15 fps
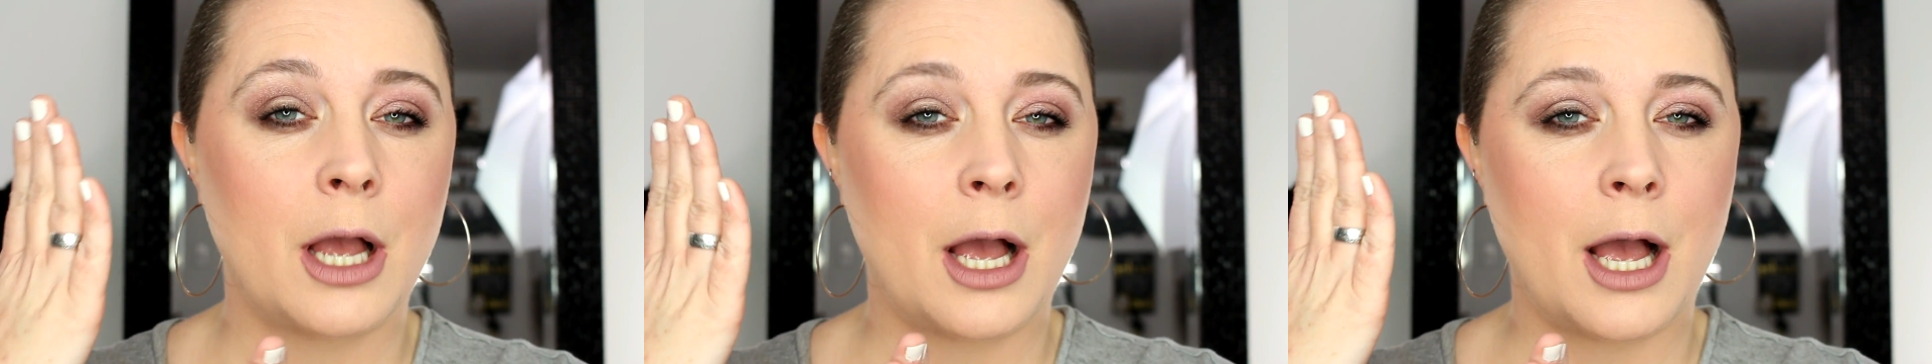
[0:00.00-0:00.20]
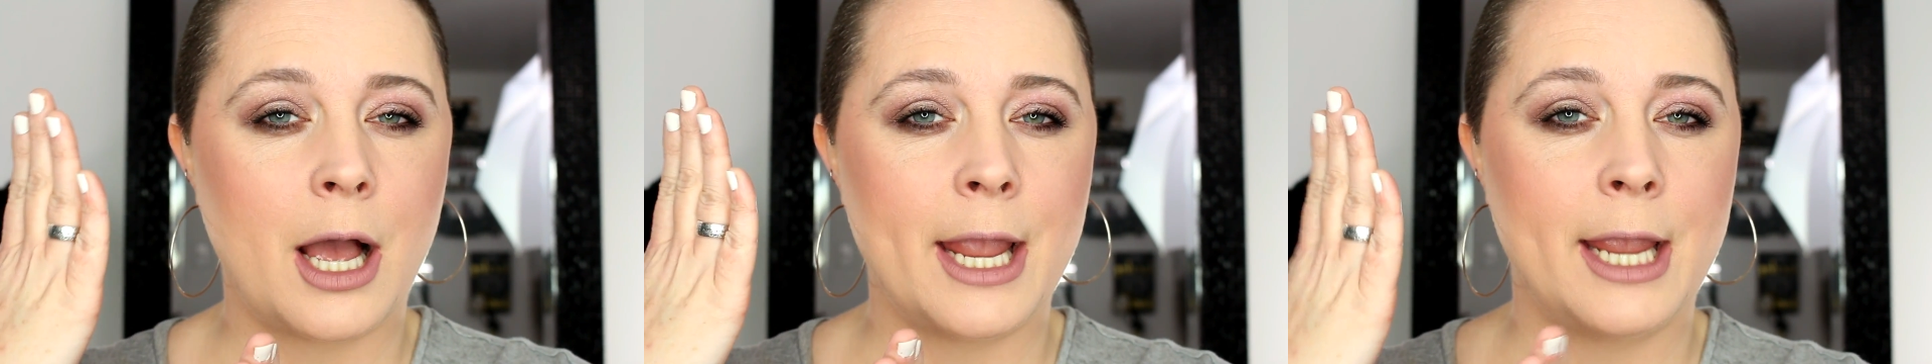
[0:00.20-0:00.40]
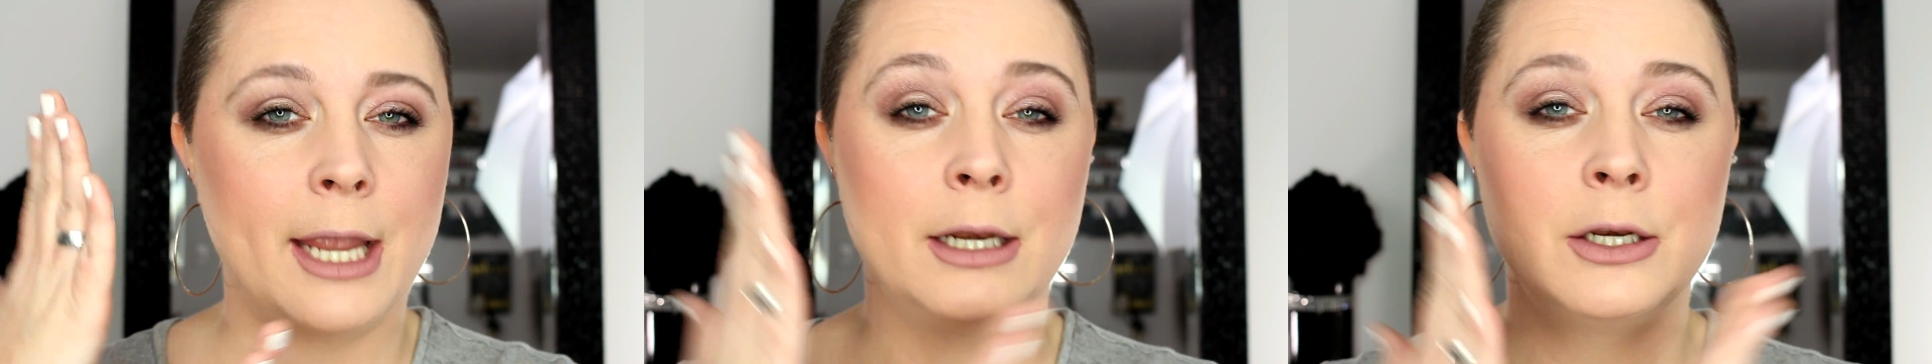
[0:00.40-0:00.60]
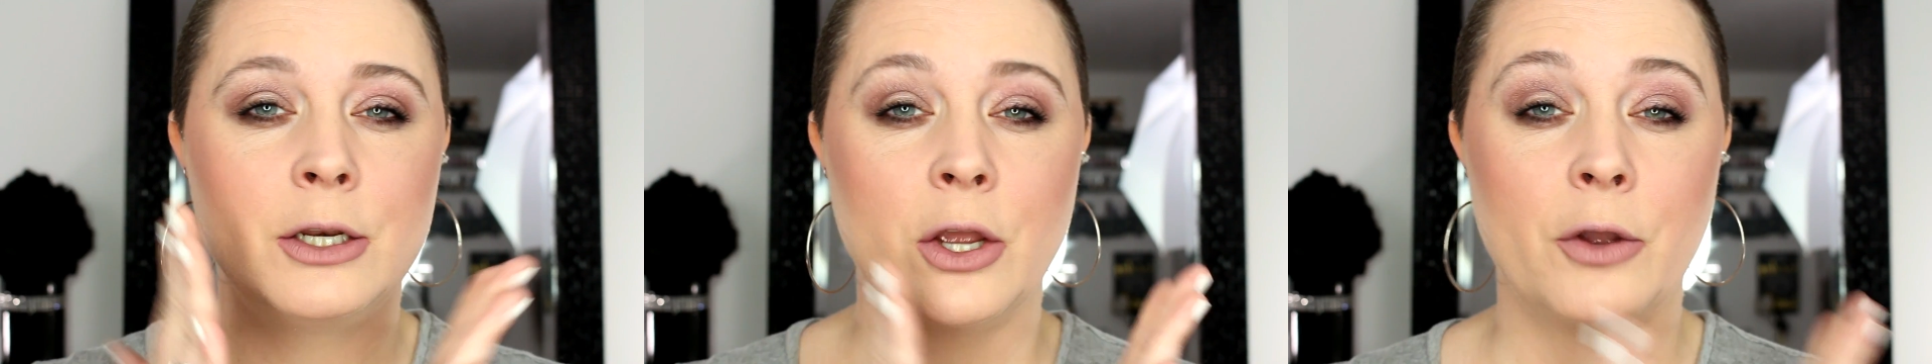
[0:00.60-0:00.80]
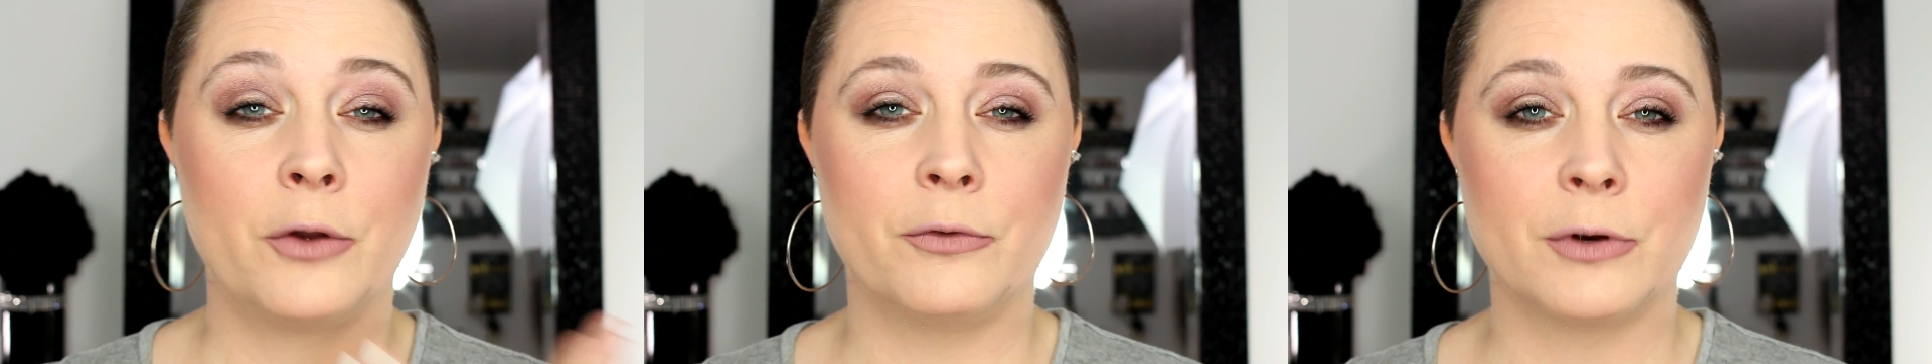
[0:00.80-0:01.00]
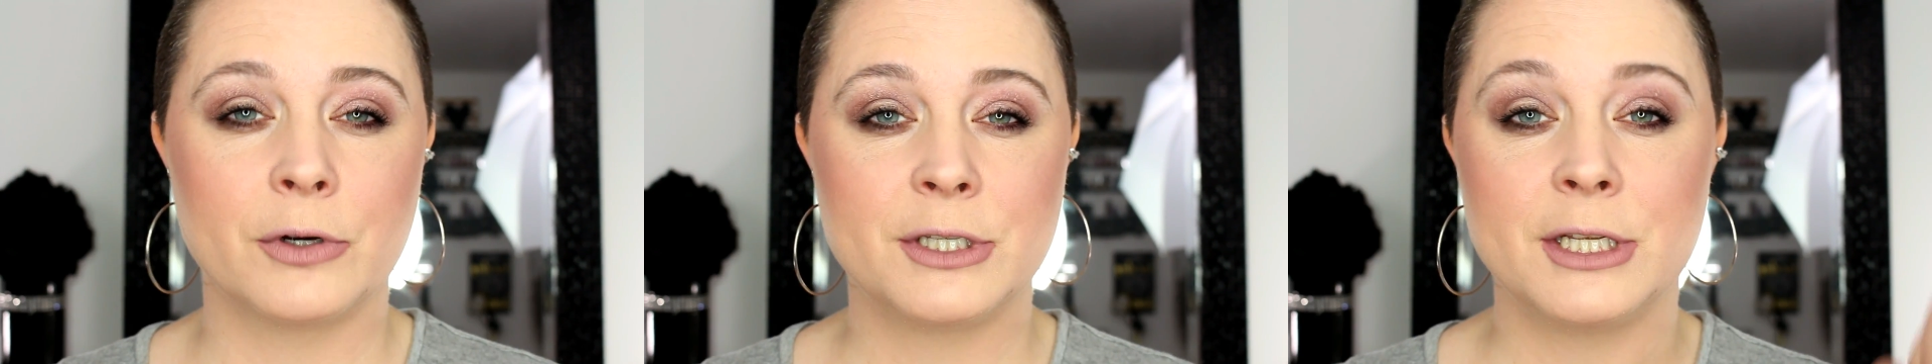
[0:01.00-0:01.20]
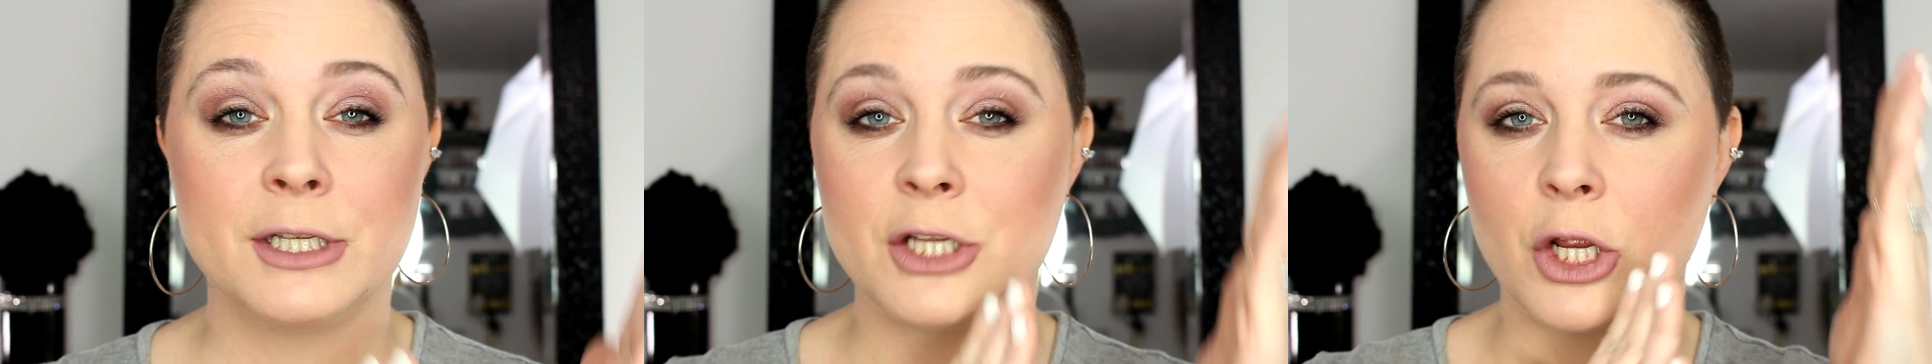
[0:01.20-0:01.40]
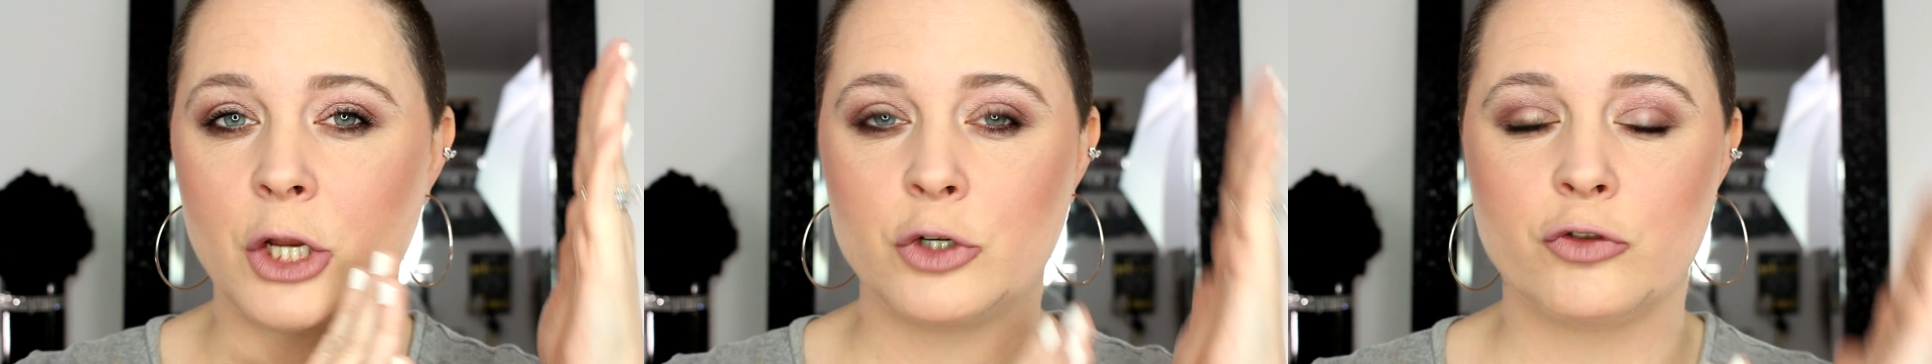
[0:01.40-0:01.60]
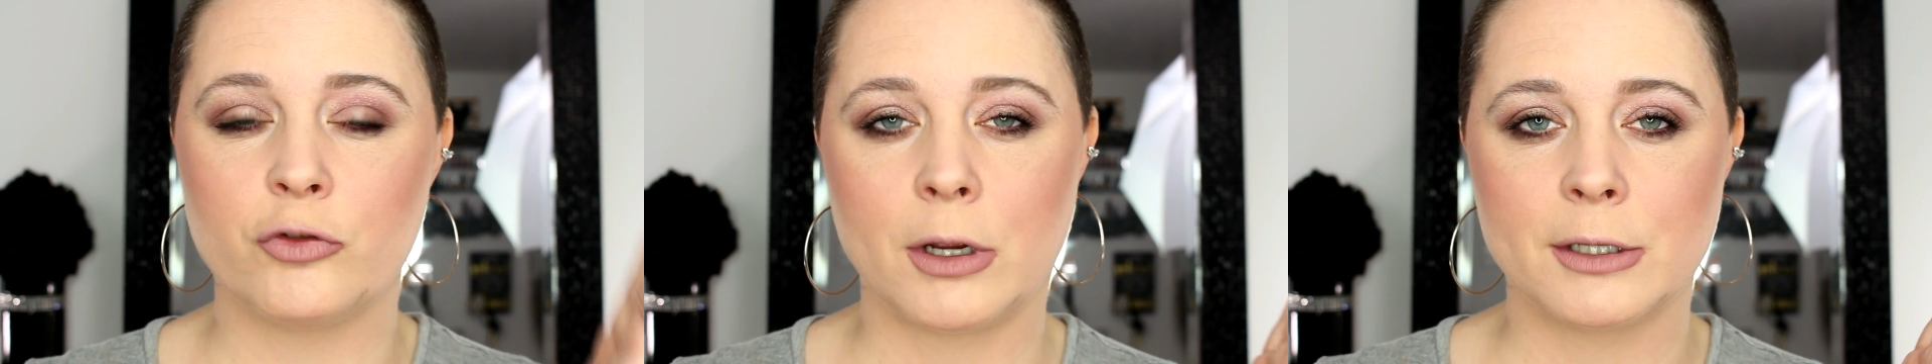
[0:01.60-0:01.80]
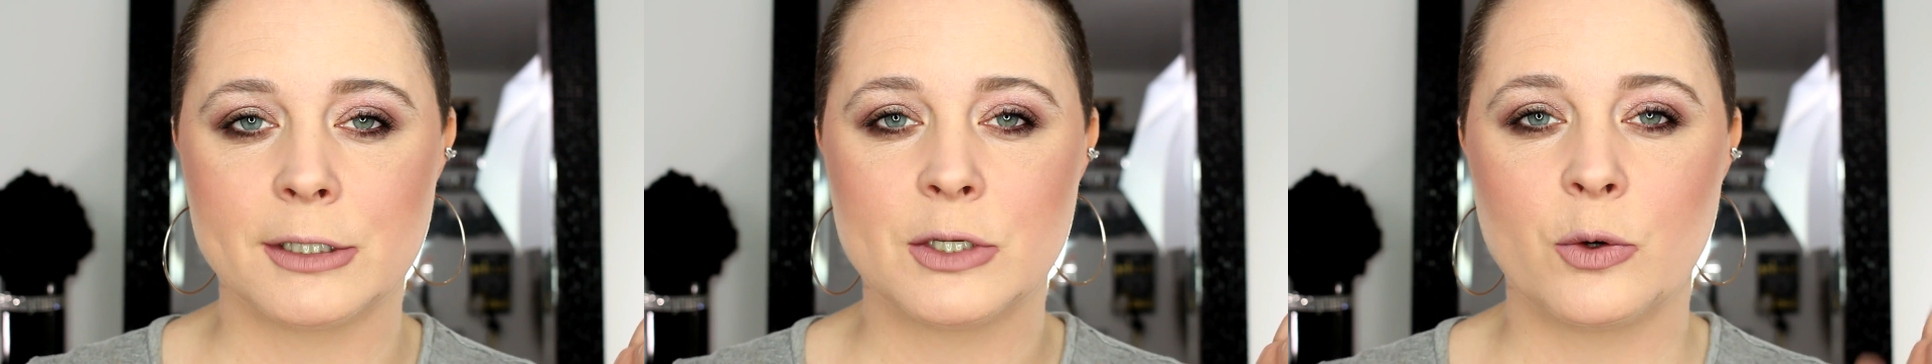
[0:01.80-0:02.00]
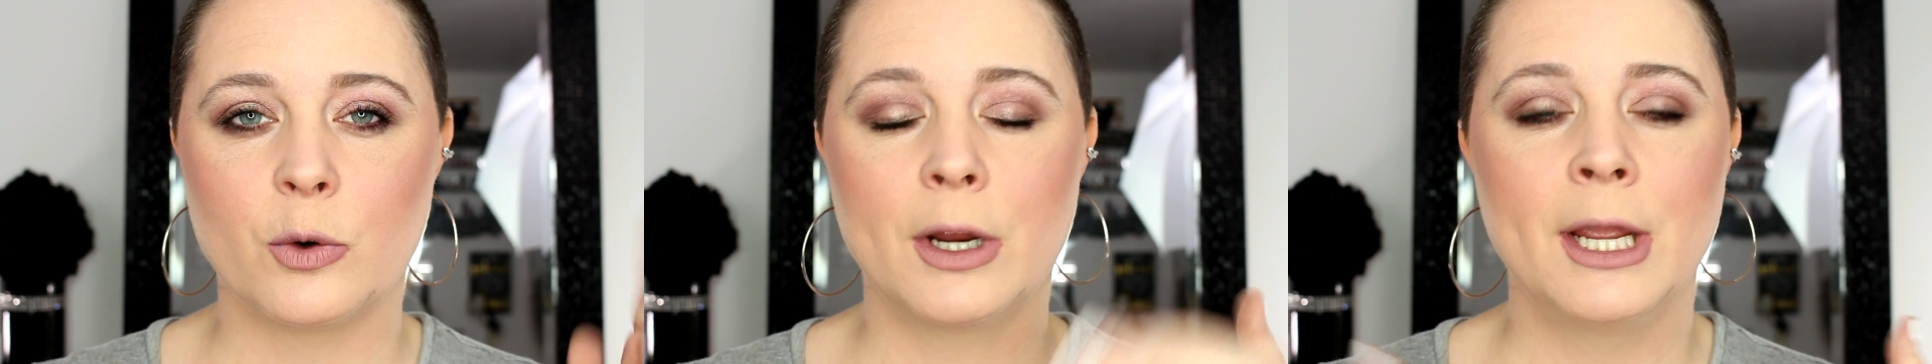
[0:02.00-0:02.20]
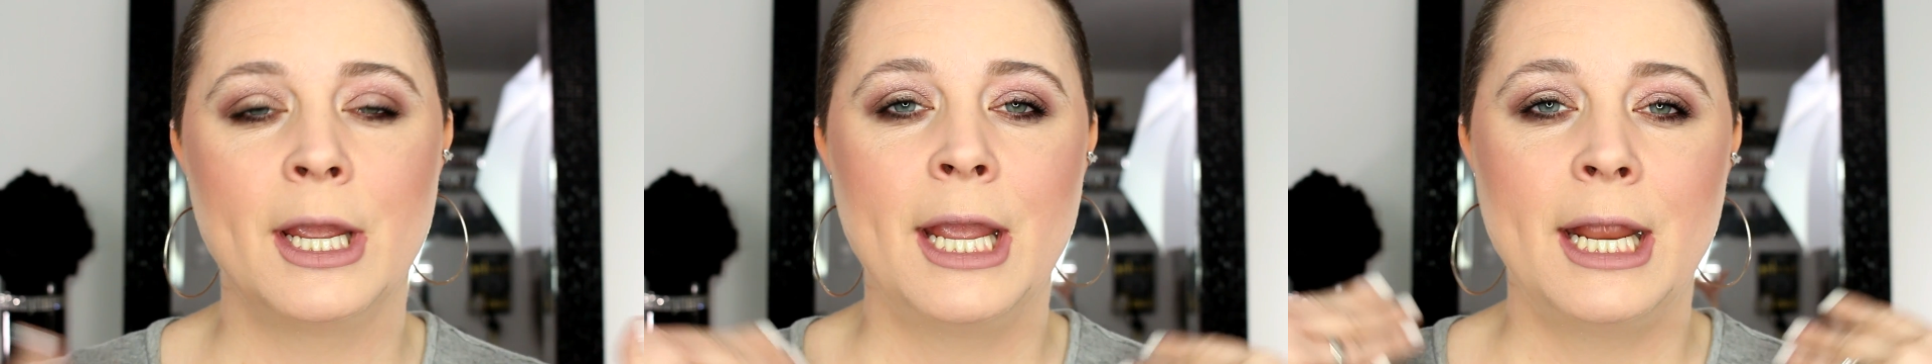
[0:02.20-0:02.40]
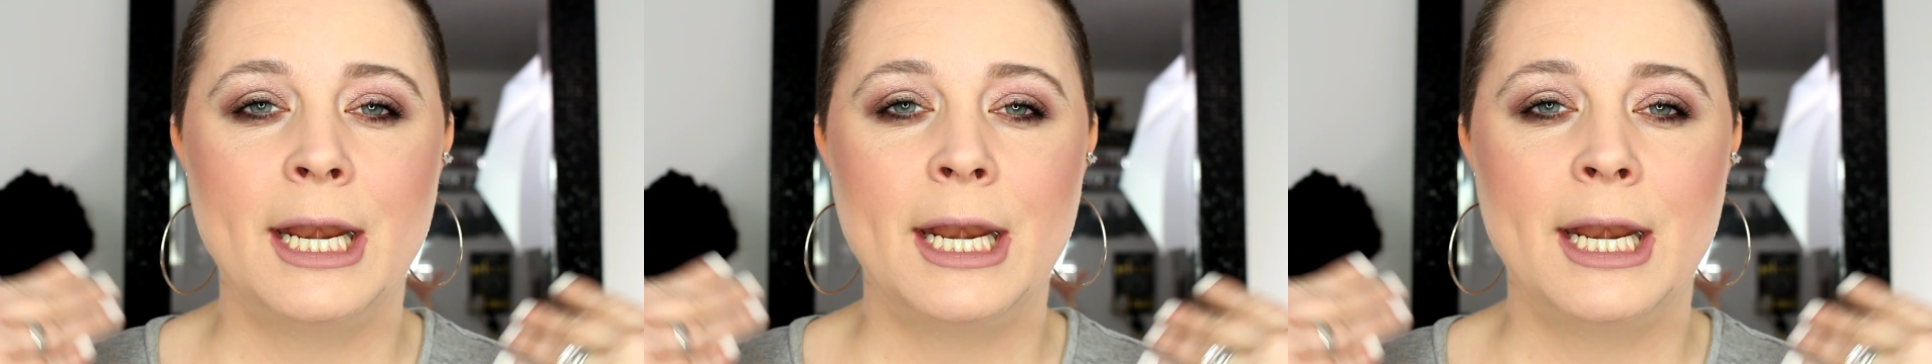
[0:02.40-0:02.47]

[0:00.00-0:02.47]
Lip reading: High-end versus drugstore.